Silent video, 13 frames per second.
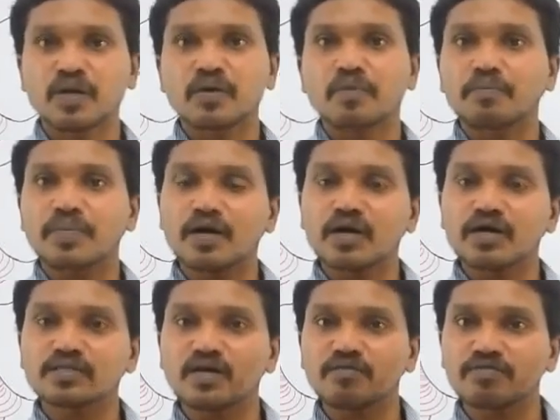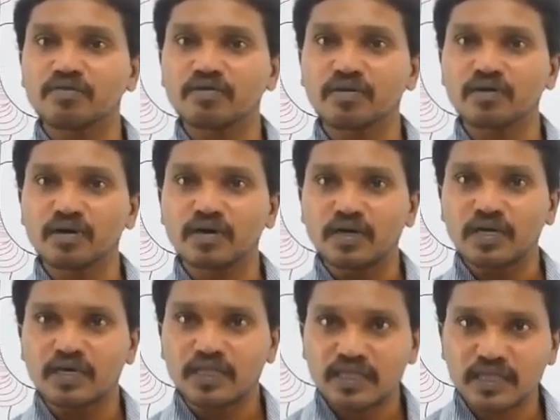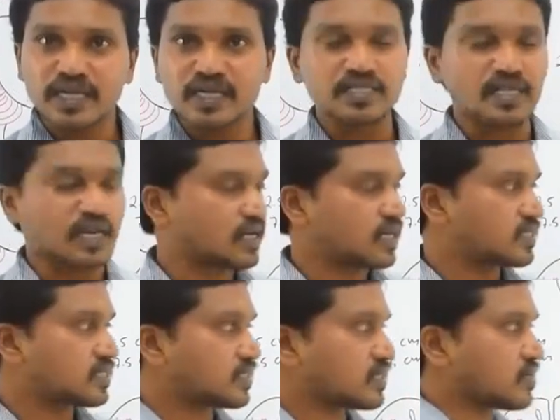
because of three sulcus,